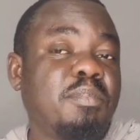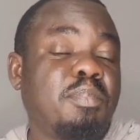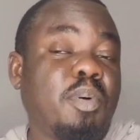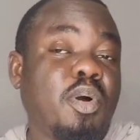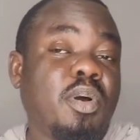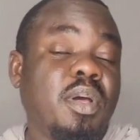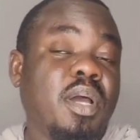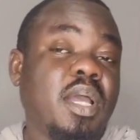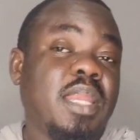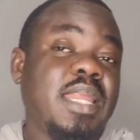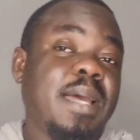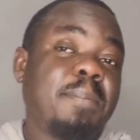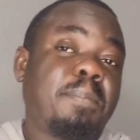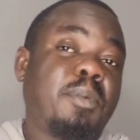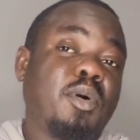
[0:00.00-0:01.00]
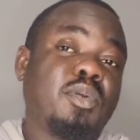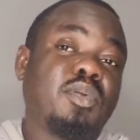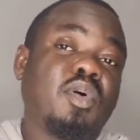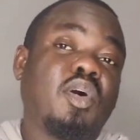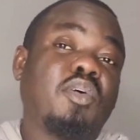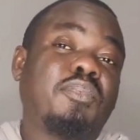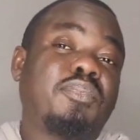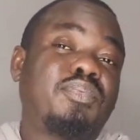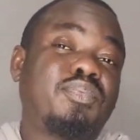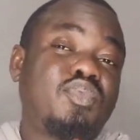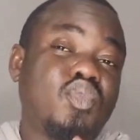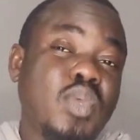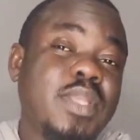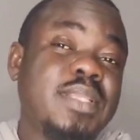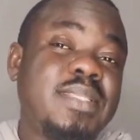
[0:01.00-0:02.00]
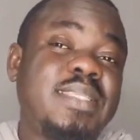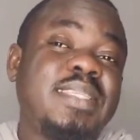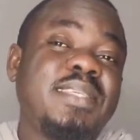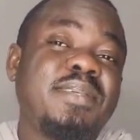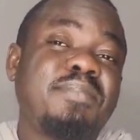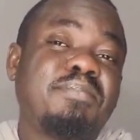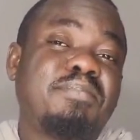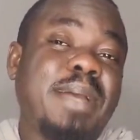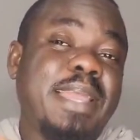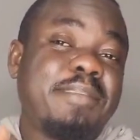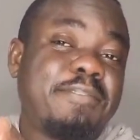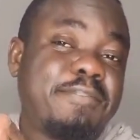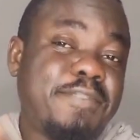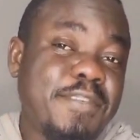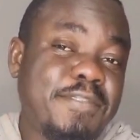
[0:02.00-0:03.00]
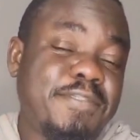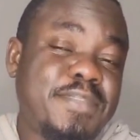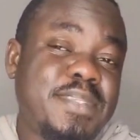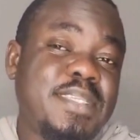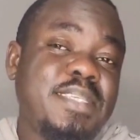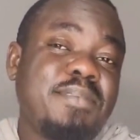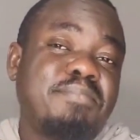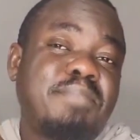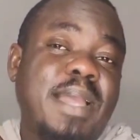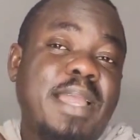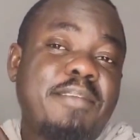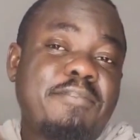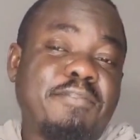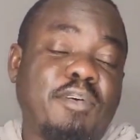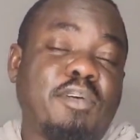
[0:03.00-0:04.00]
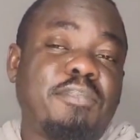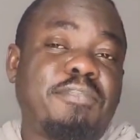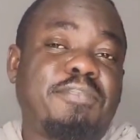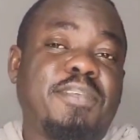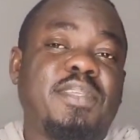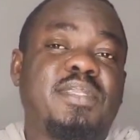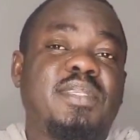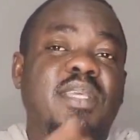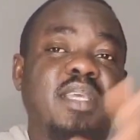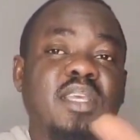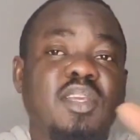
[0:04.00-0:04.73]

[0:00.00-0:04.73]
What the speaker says: another pond of 20 by 50 by 4 feet.